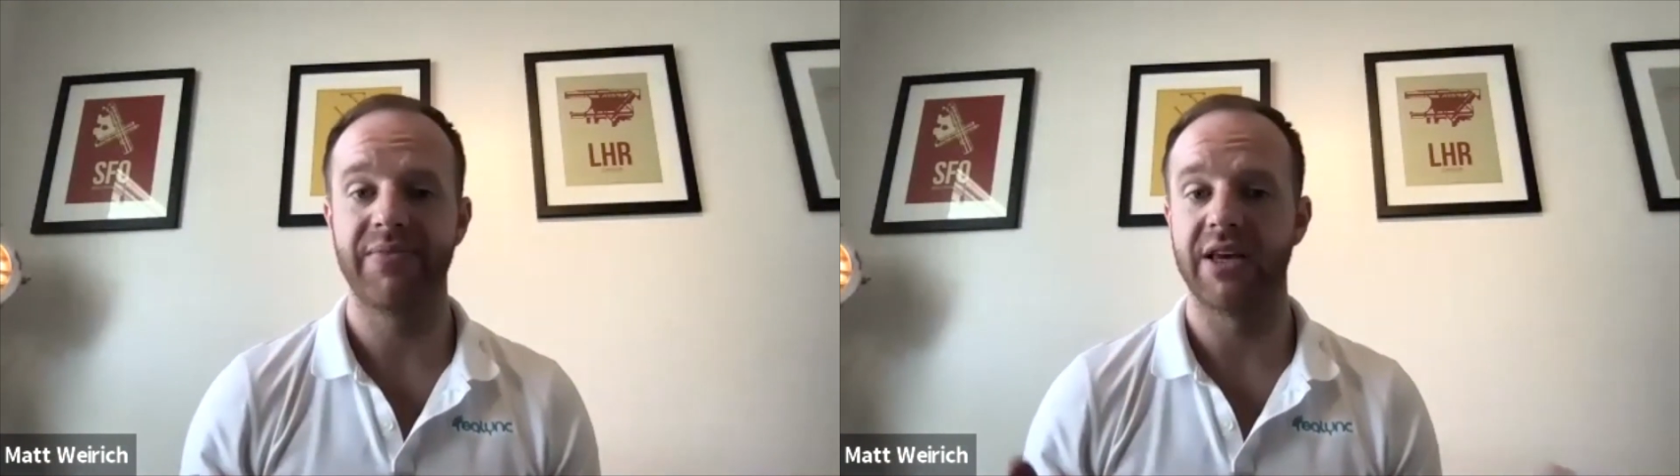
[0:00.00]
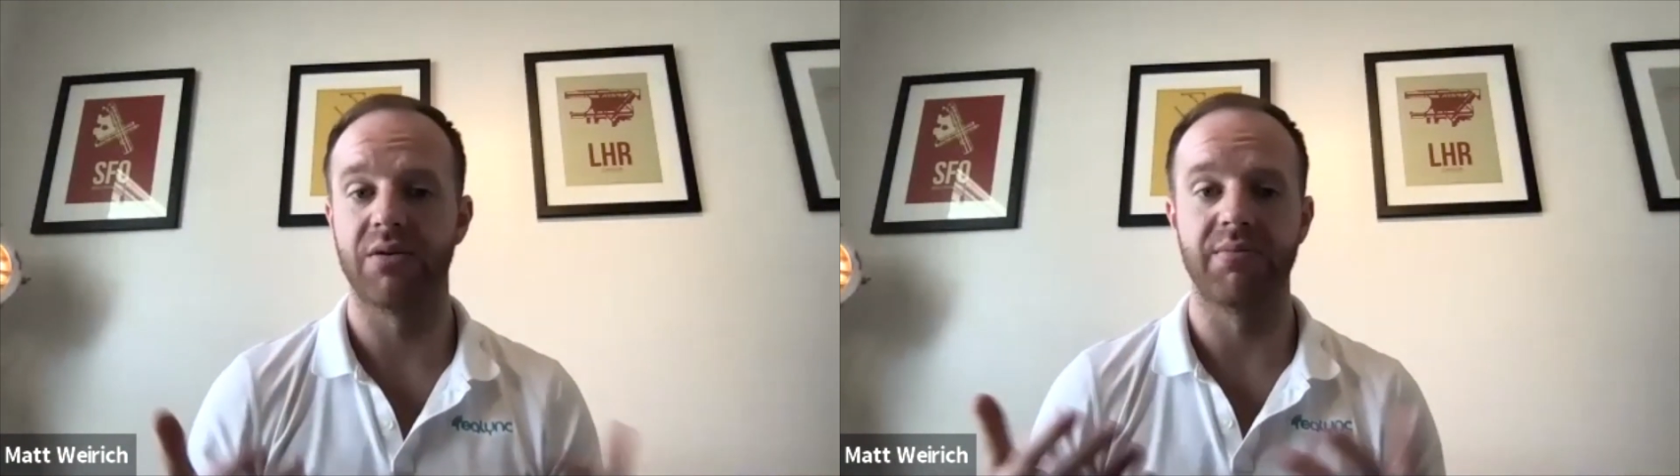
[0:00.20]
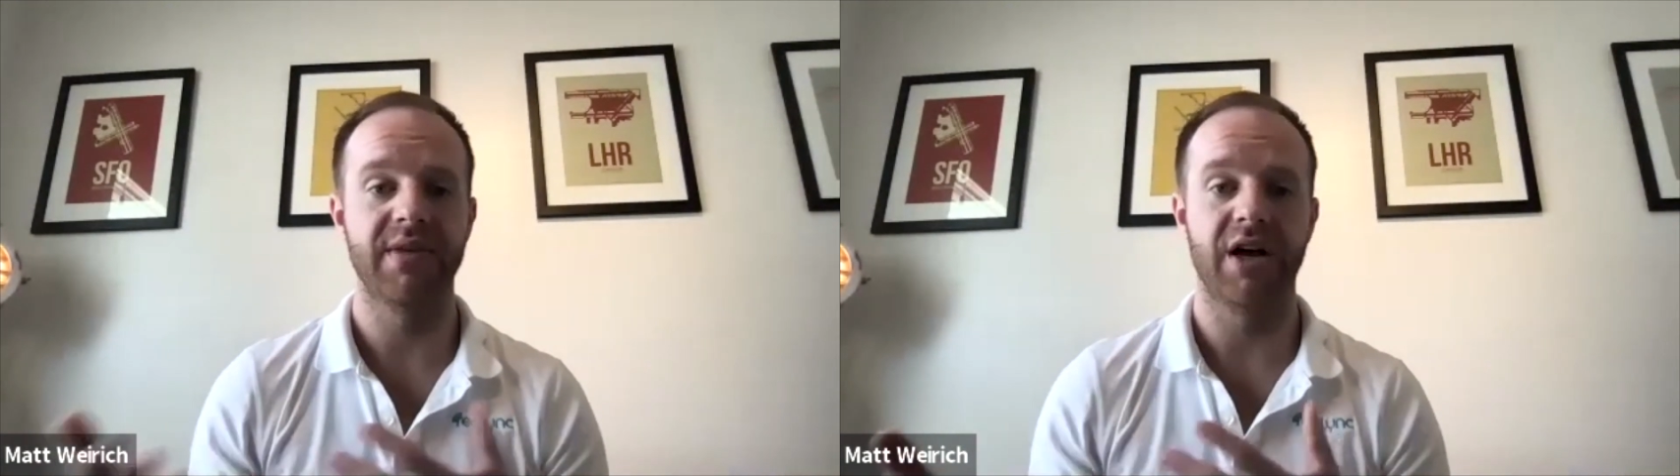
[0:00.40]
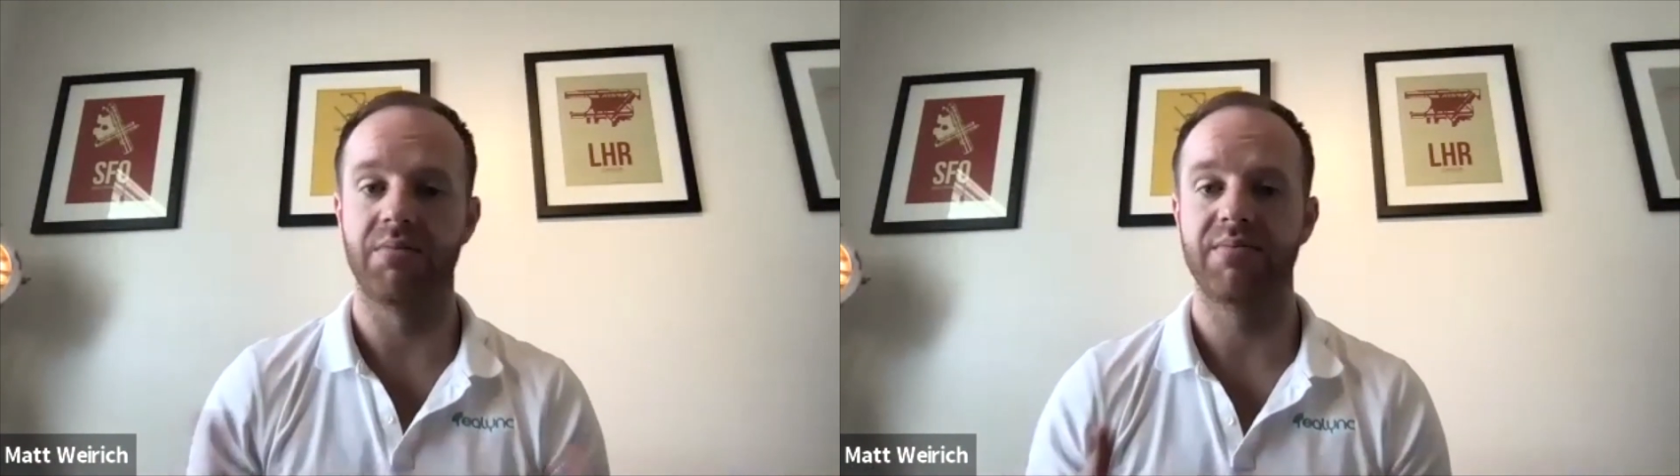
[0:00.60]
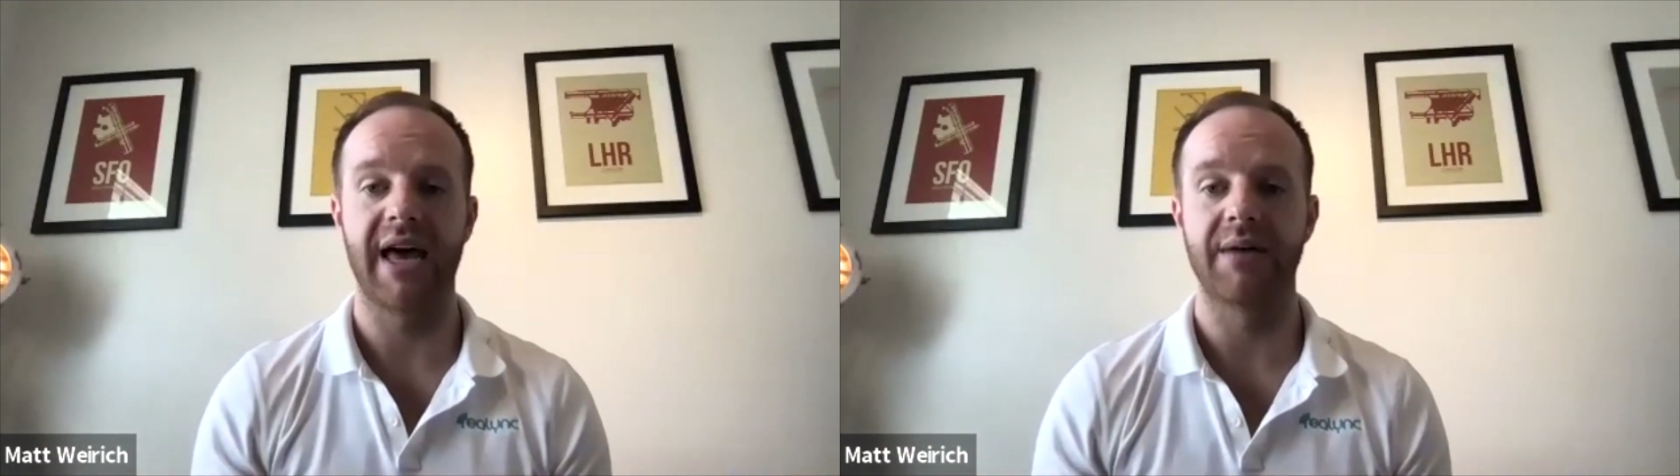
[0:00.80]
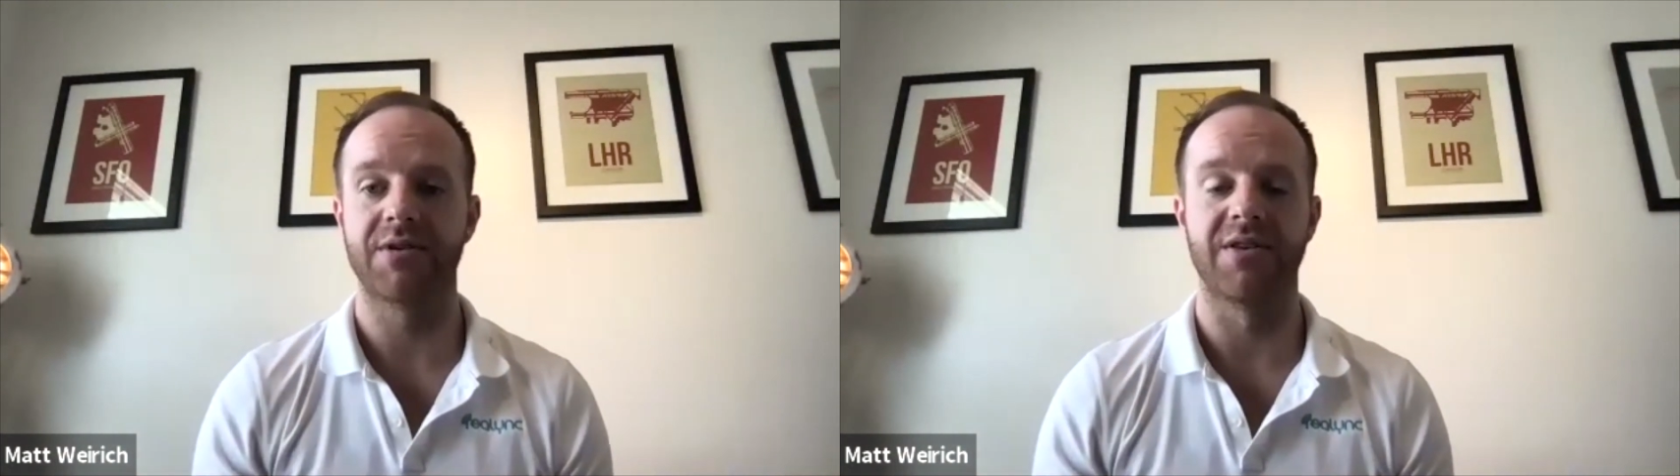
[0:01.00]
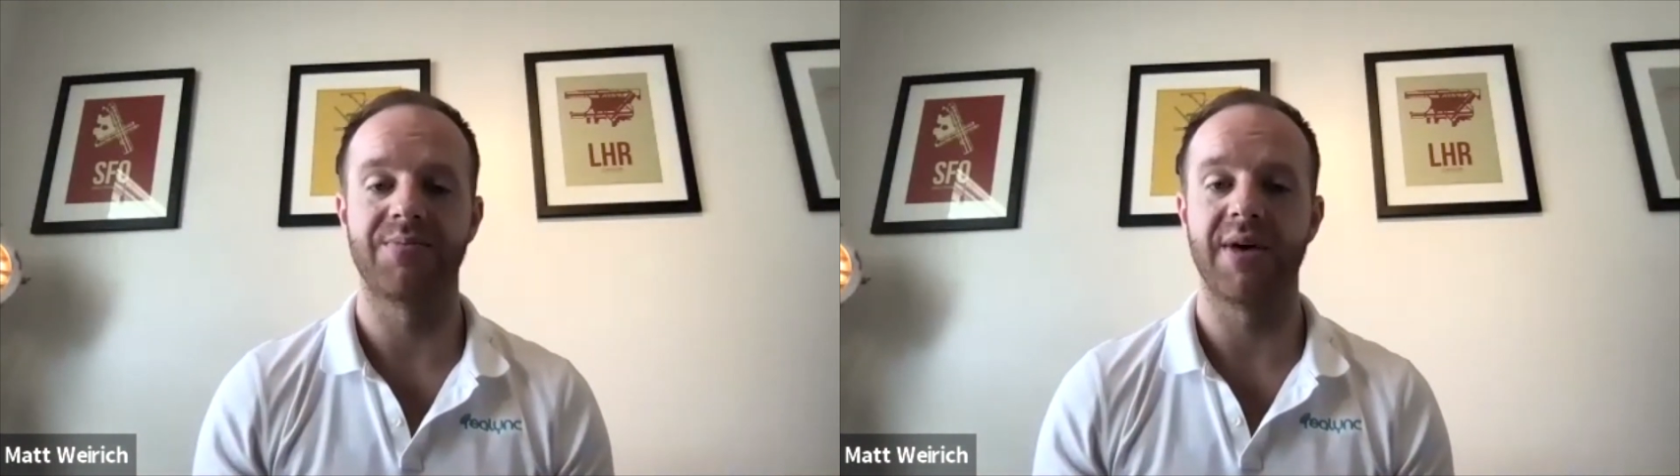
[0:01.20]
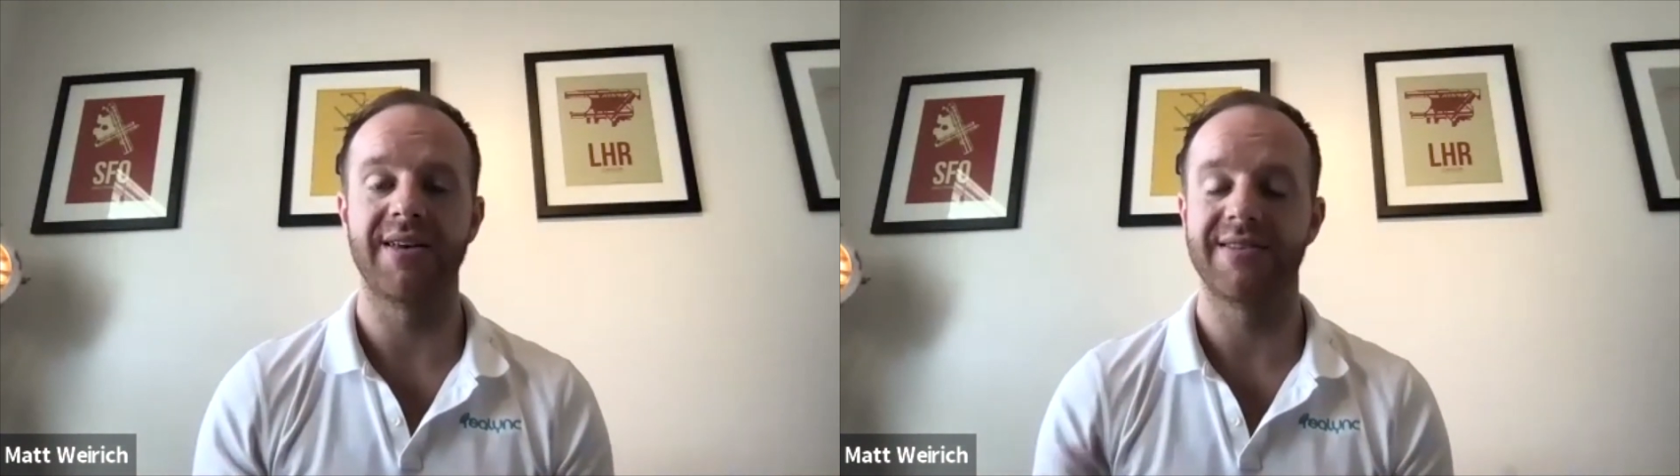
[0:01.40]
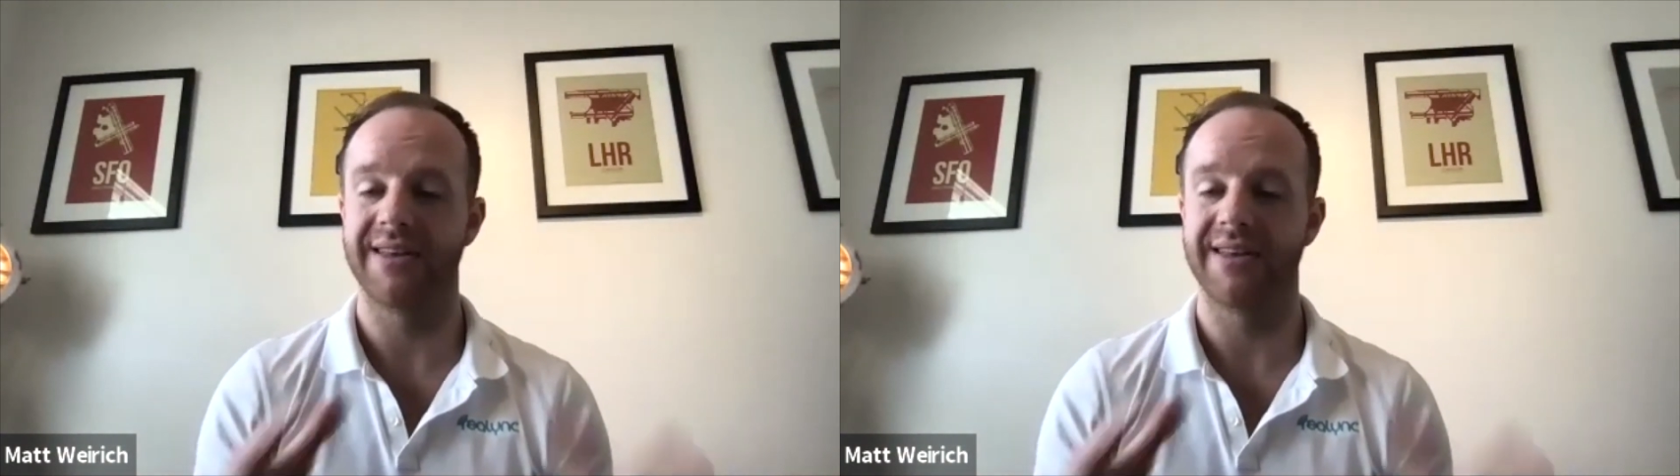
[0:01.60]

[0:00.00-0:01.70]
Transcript: It'll help capture the space.